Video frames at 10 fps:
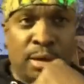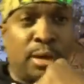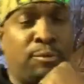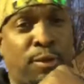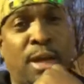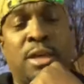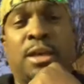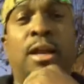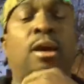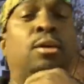They phased
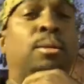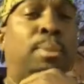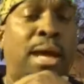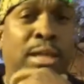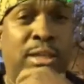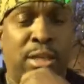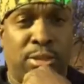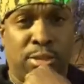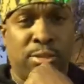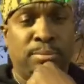out all the black
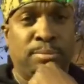teachers.